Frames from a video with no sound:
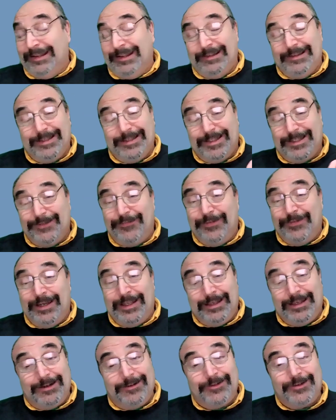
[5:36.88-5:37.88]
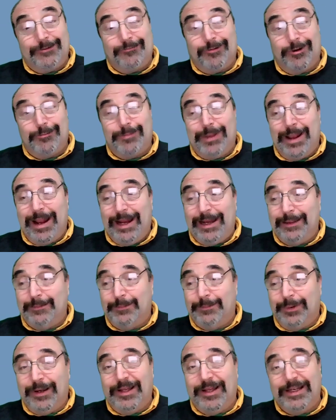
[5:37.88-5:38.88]
this has been, he's a real pain in the
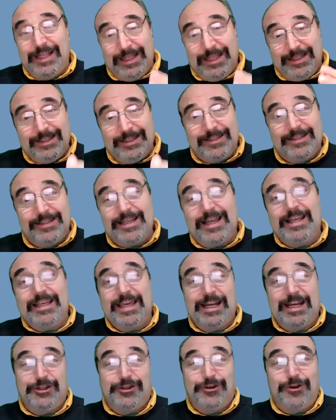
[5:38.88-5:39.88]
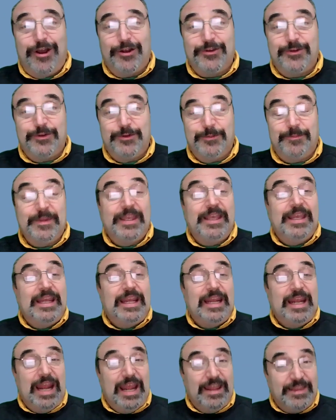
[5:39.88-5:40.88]
butt. This is how you got to talk to him.
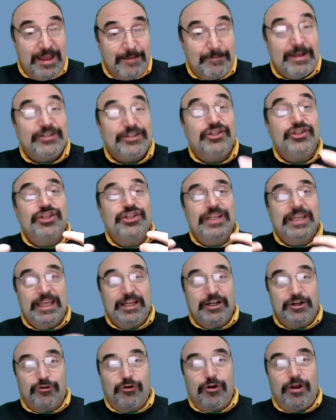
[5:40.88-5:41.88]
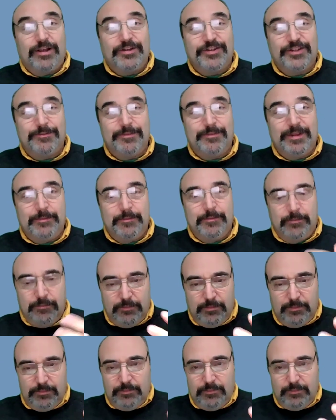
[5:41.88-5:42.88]
And that message can get across to me
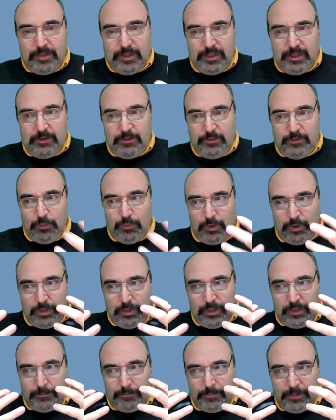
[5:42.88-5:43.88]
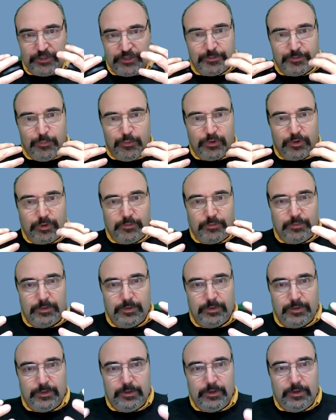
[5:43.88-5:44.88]
in a much more
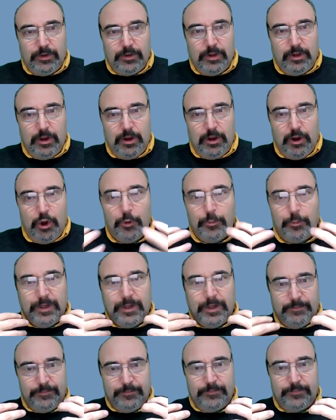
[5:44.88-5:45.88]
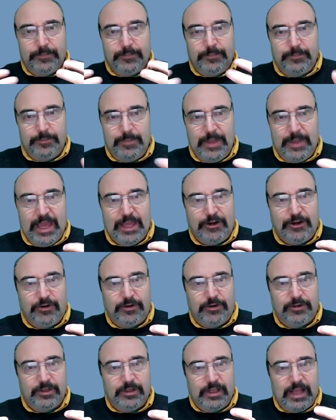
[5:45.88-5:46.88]
open
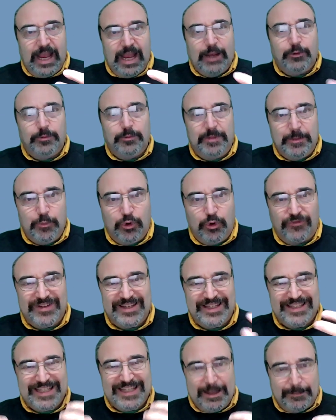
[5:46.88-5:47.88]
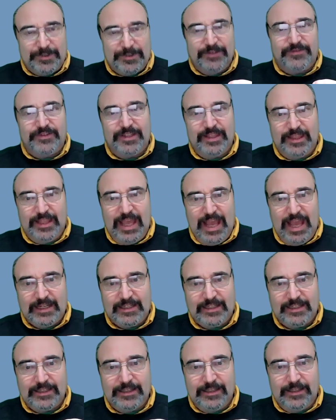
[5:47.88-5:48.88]
manner. I would be more receptive to
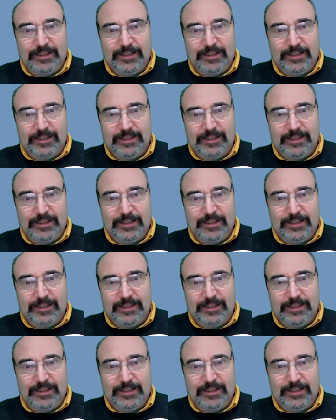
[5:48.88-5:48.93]
that